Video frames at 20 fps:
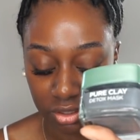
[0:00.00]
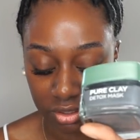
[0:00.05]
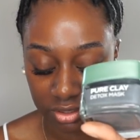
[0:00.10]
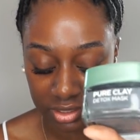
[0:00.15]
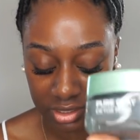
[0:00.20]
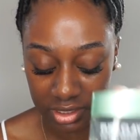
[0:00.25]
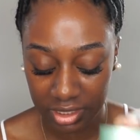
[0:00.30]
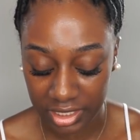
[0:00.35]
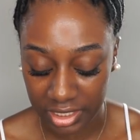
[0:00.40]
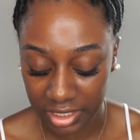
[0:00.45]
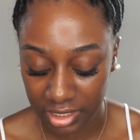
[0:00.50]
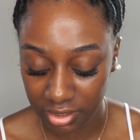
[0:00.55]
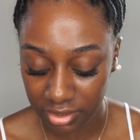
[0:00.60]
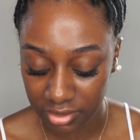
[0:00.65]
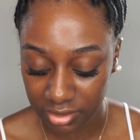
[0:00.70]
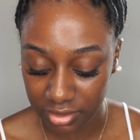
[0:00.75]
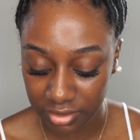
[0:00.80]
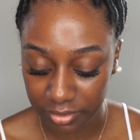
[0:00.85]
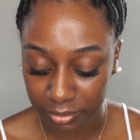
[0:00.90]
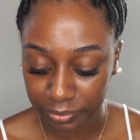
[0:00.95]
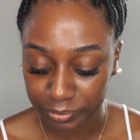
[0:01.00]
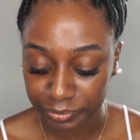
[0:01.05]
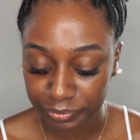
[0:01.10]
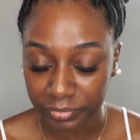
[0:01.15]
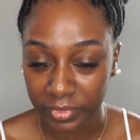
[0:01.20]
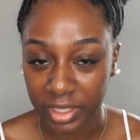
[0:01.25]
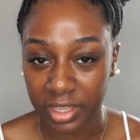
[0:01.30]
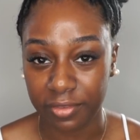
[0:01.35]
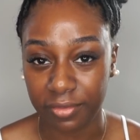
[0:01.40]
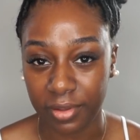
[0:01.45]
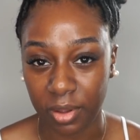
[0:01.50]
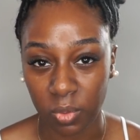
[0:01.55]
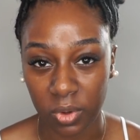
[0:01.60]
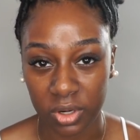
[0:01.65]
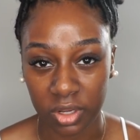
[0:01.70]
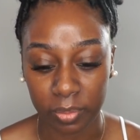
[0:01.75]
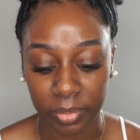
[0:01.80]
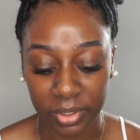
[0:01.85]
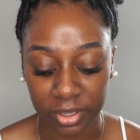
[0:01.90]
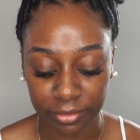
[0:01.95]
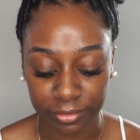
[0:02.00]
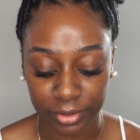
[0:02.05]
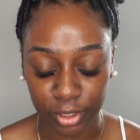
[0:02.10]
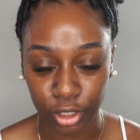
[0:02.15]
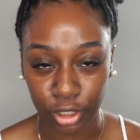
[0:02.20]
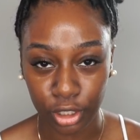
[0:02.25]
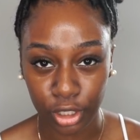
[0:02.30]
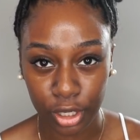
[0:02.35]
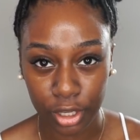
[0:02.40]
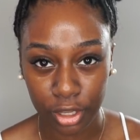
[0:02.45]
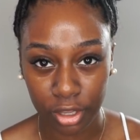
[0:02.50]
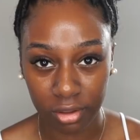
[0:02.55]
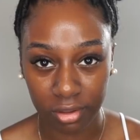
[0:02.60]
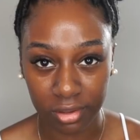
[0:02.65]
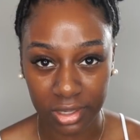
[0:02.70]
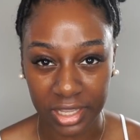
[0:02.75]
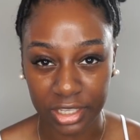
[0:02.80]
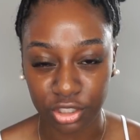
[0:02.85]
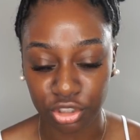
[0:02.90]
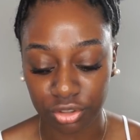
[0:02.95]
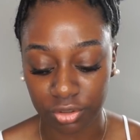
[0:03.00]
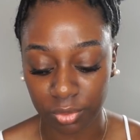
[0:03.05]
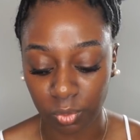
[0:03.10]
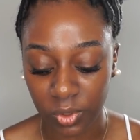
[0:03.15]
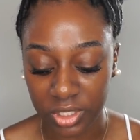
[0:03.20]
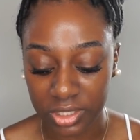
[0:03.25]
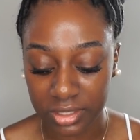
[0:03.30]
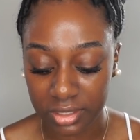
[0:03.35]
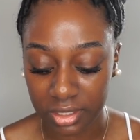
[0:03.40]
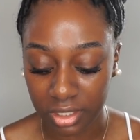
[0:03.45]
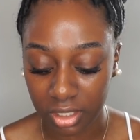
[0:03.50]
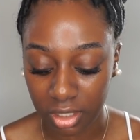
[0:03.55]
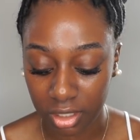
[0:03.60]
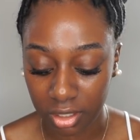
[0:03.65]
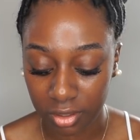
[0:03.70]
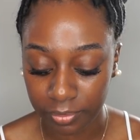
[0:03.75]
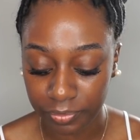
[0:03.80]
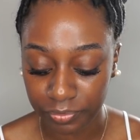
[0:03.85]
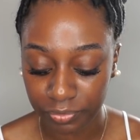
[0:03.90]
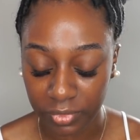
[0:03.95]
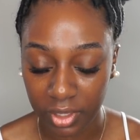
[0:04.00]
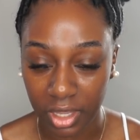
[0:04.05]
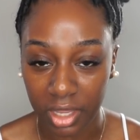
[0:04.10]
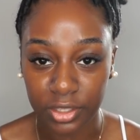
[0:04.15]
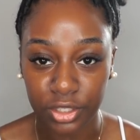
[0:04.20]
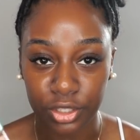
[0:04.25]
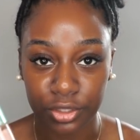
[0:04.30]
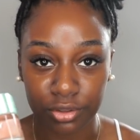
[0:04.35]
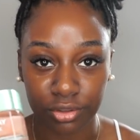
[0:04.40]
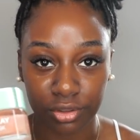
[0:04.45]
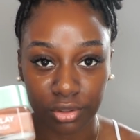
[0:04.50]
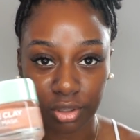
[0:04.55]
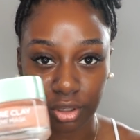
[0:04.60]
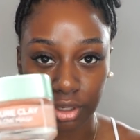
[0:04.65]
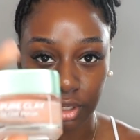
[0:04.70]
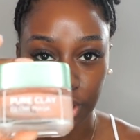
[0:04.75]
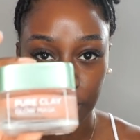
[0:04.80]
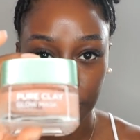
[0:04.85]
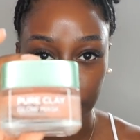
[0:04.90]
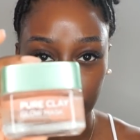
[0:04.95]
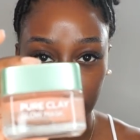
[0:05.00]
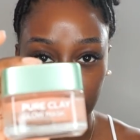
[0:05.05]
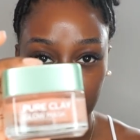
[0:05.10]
Use this. If I want a bit of a glow, like during winter, I use the glow